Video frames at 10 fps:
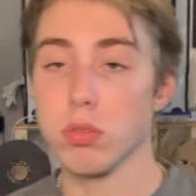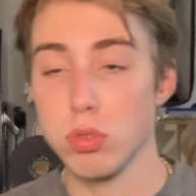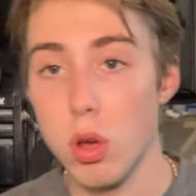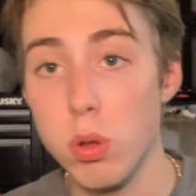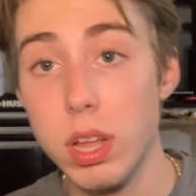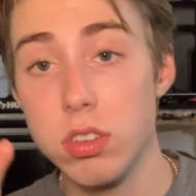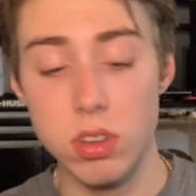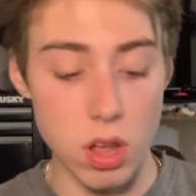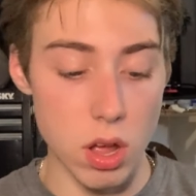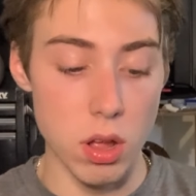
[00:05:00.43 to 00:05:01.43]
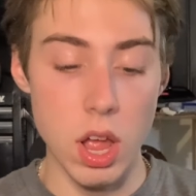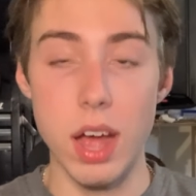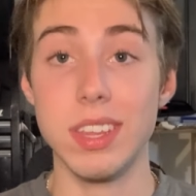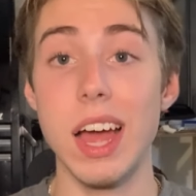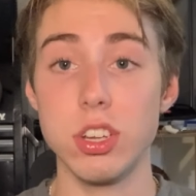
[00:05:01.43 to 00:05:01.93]
So let's
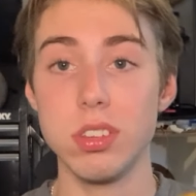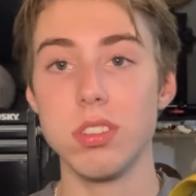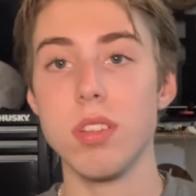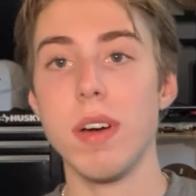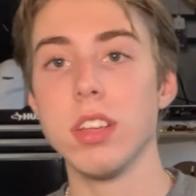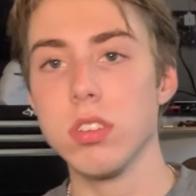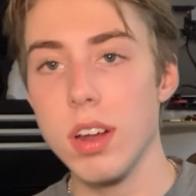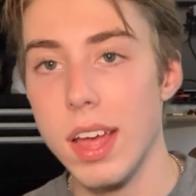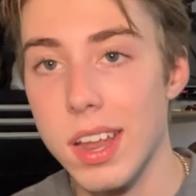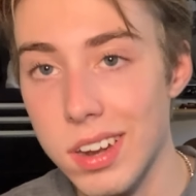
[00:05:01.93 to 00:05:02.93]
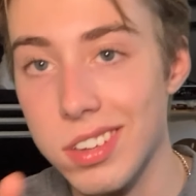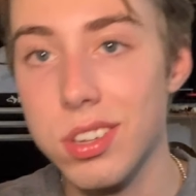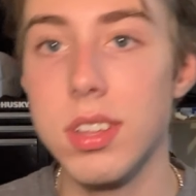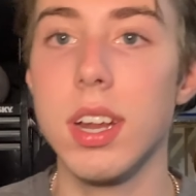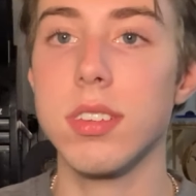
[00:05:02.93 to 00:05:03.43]
attach this to the visor, and I'll see
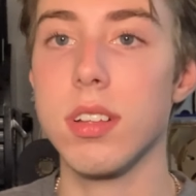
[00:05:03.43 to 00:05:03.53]
you in the next